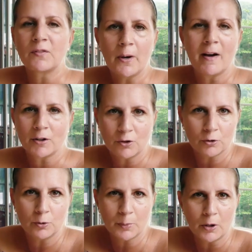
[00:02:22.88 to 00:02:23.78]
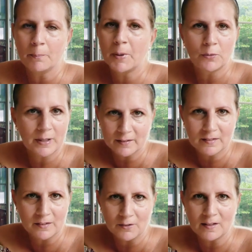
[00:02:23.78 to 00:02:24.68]
if you have a group or a boat next
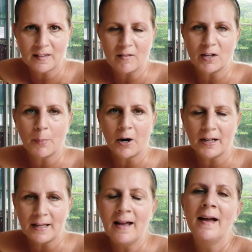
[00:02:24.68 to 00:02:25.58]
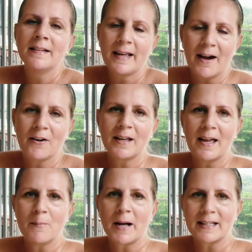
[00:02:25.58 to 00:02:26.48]
to you that's having a party, yeah, okay,
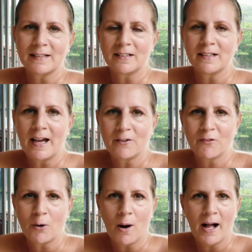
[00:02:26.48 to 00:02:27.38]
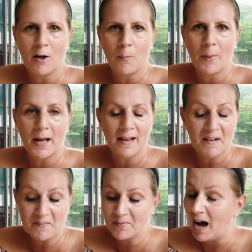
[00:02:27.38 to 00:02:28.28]
it might get a little loud for a while, but
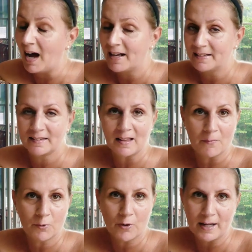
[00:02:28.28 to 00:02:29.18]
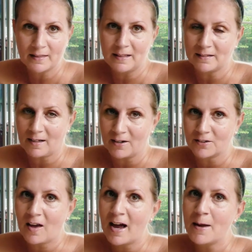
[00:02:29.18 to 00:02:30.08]
I slept great the entire
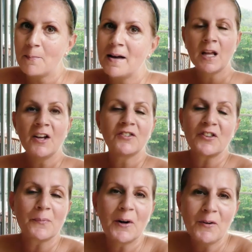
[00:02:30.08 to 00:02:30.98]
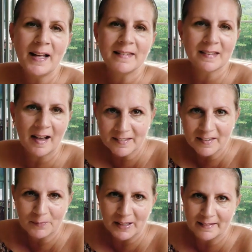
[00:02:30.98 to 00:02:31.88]
time. So the boat has tons
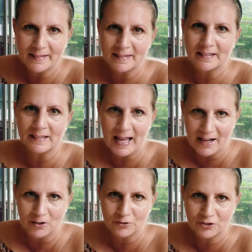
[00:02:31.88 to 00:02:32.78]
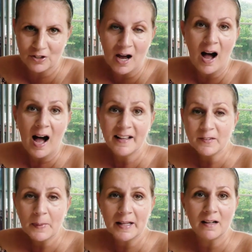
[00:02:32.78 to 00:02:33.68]
of places to lounge. I
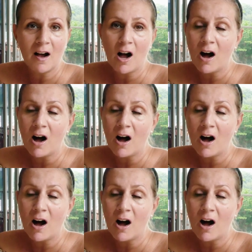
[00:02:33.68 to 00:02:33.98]
spent